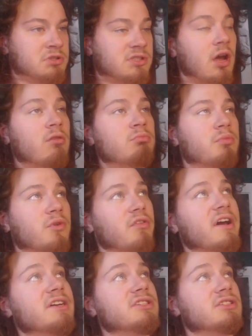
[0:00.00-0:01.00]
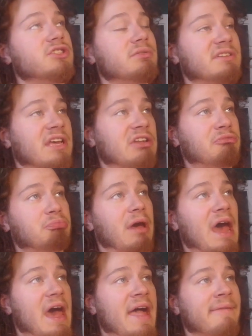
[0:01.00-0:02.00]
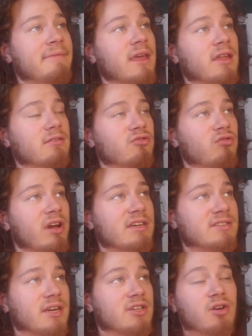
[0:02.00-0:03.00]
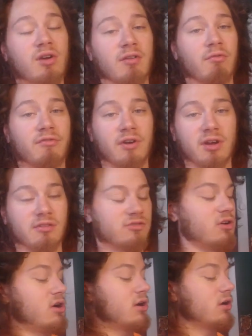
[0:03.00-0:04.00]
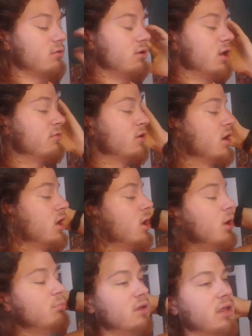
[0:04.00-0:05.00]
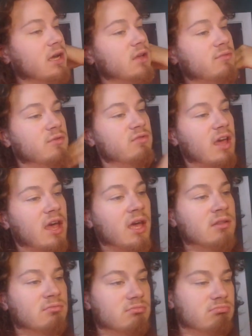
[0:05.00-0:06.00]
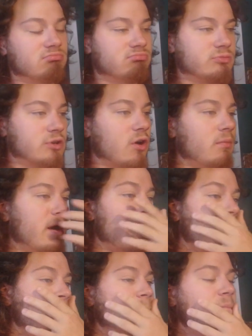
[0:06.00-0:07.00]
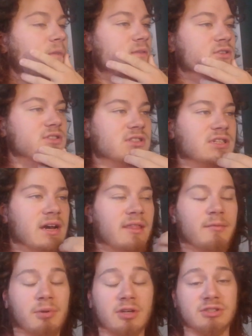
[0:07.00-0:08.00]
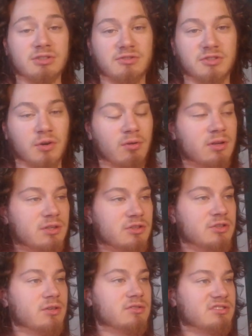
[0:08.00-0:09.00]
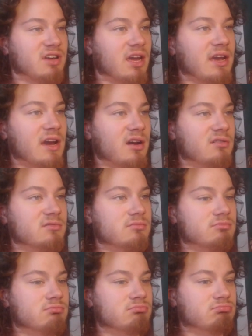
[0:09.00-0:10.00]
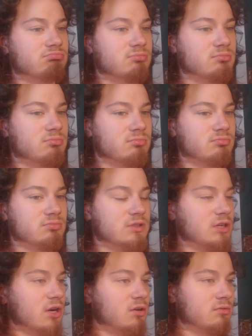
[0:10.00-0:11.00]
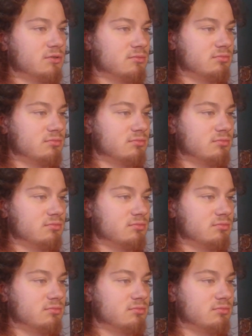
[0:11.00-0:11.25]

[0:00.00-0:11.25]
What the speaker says: some relationships end bad and you guys like don't ever fucking talk or whatever. But like if you can, go back and just see how that person's doing and, you know, just hang out. You know.